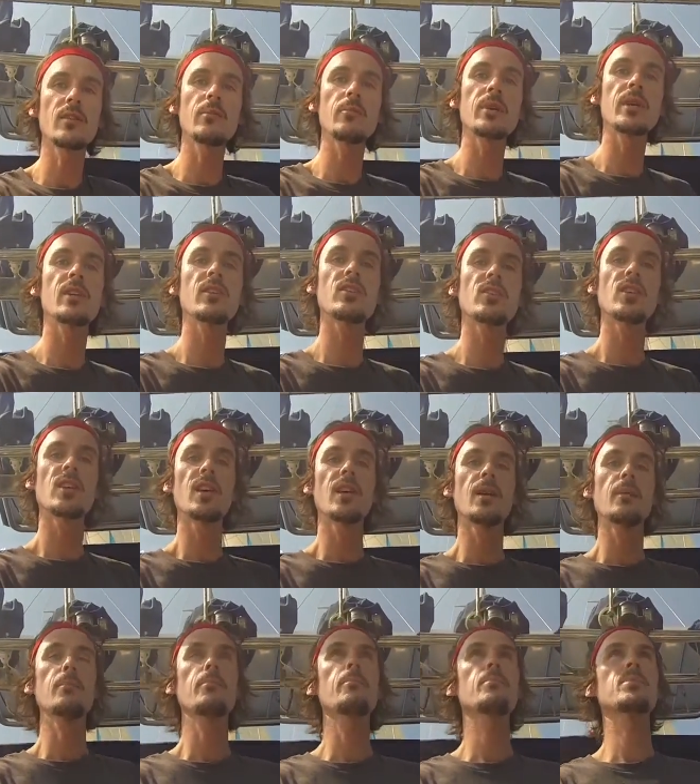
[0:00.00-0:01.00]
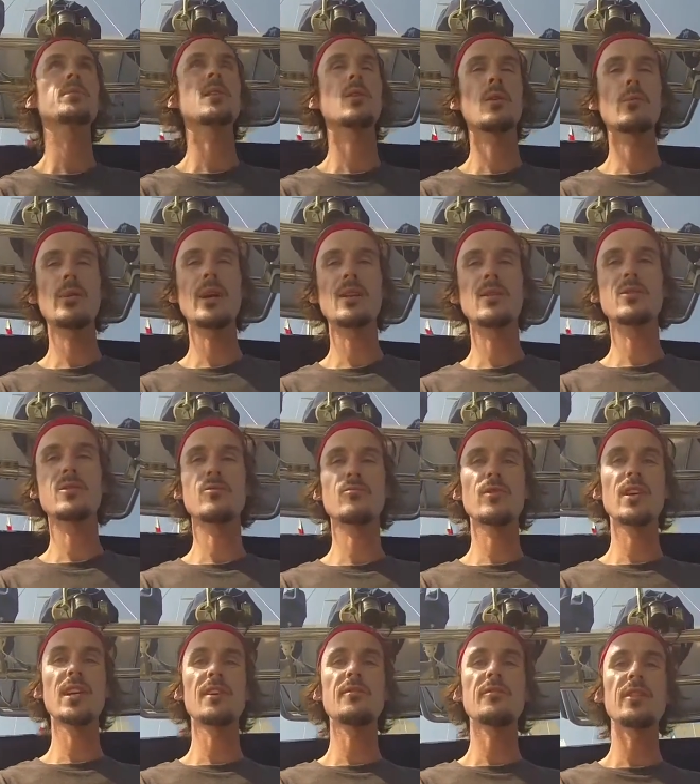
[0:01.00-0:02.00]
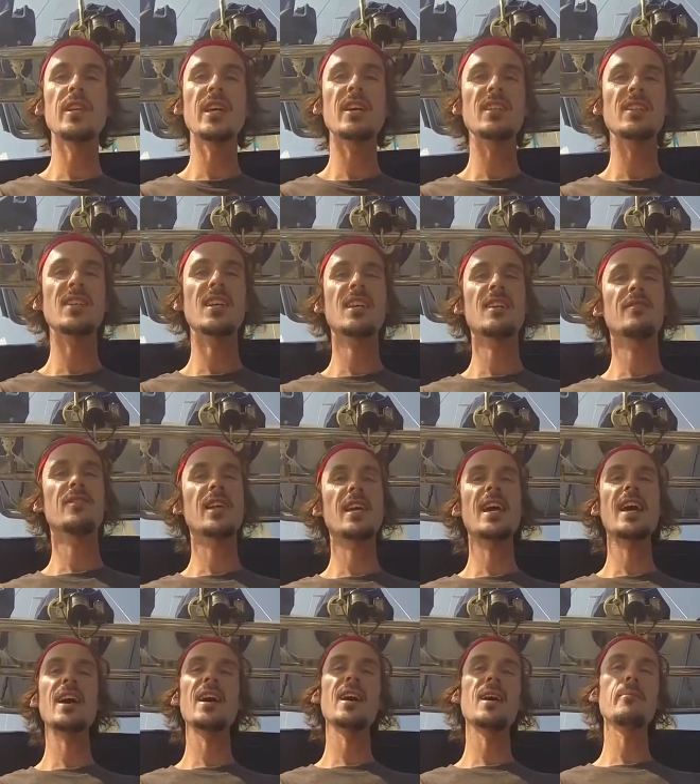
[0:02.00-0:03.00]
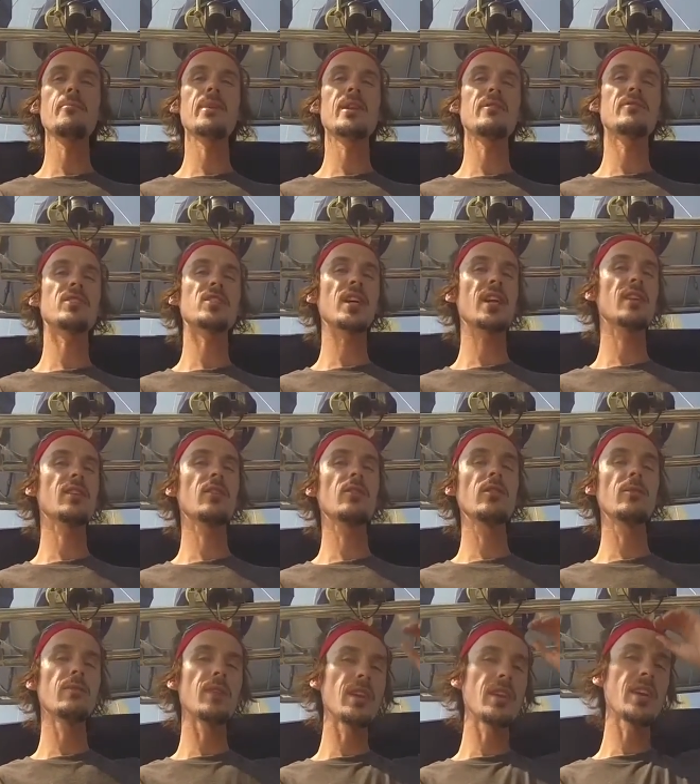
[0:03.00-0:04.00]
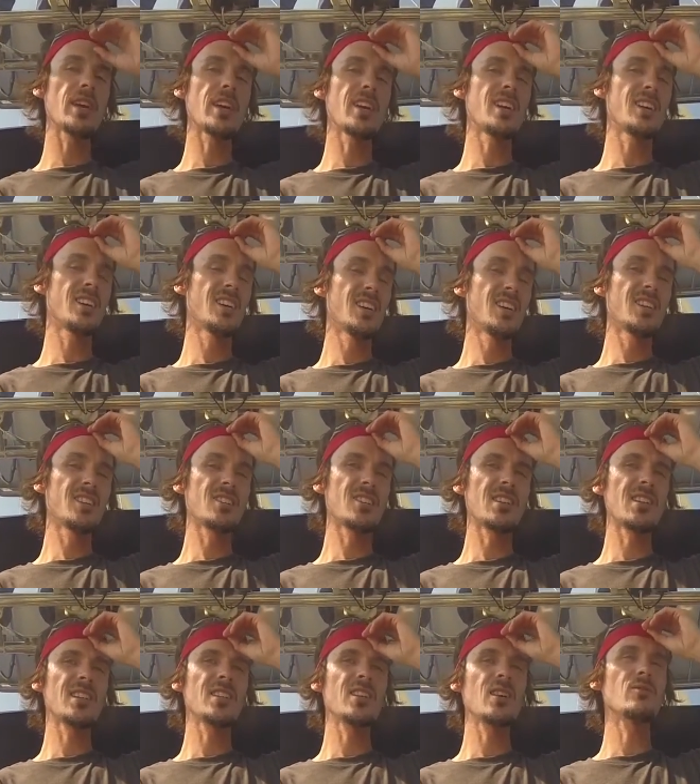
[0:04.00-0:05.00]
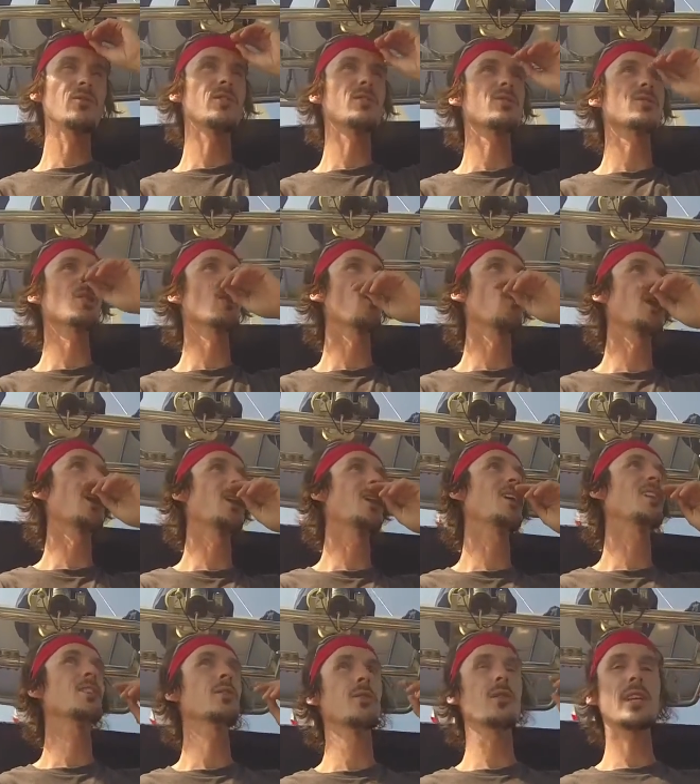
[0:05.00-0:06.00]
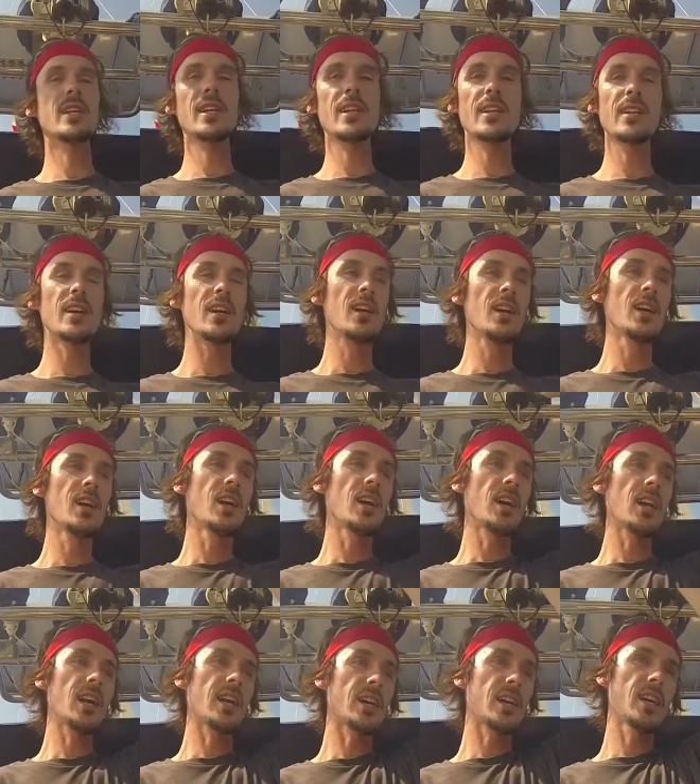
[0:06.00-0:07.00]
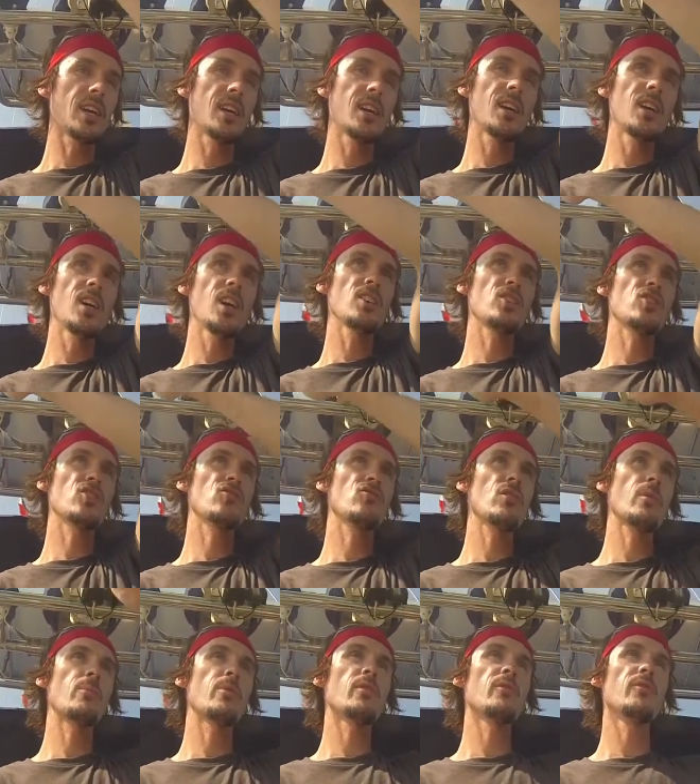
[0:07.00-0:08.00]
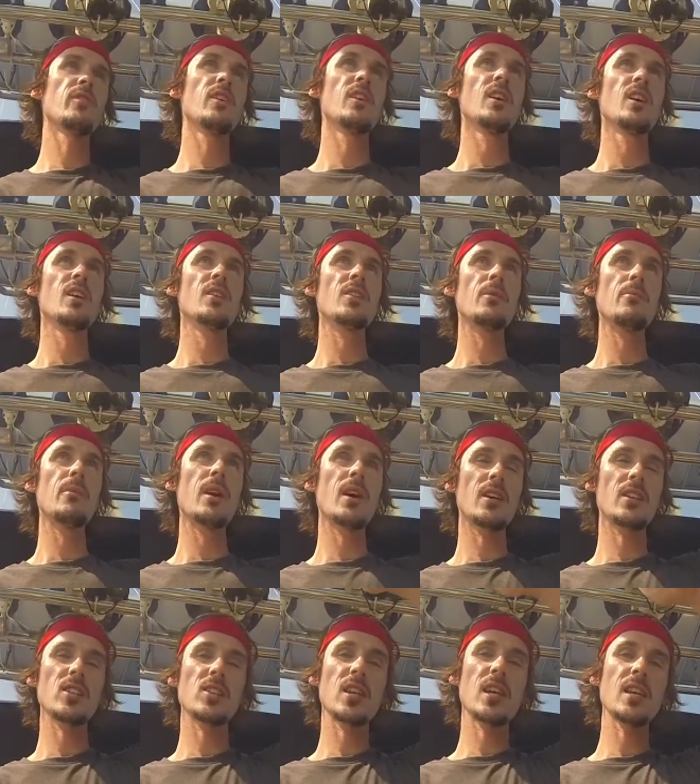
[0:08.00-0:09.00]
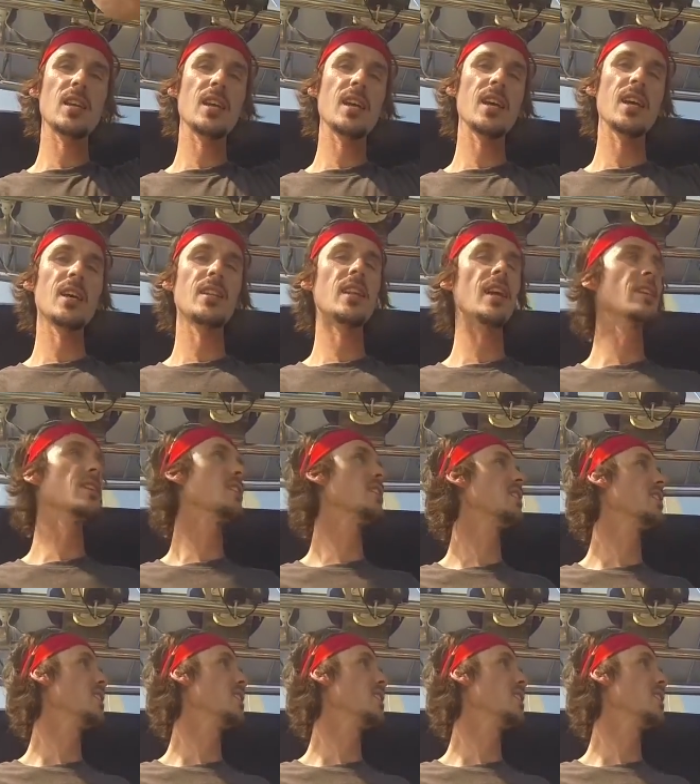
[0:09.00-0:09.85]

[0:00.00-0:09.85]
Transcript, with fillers: them because solar panels are really finicky. If they get a bit of shade on them then they suddenly don't do so well. You only need like a strip of the mast shading it and then